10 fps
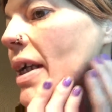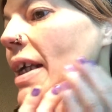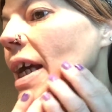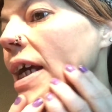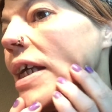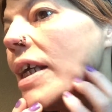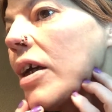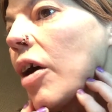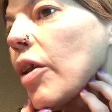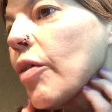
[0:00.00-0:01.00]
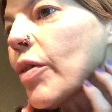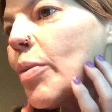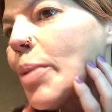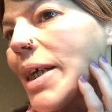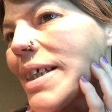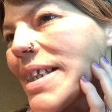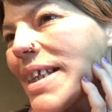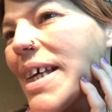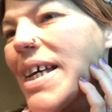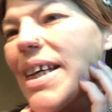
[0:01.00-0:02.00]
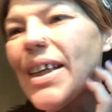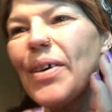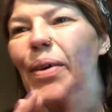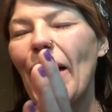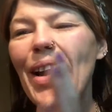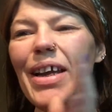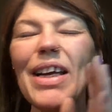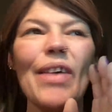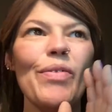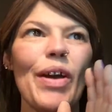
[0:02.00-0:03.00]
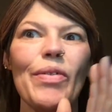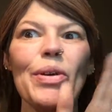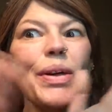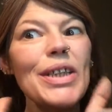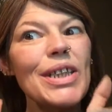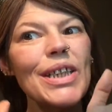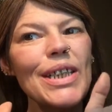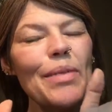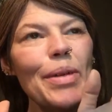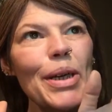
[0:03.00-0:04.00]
and cakey all over the place. Okay? If you have any questions, just let me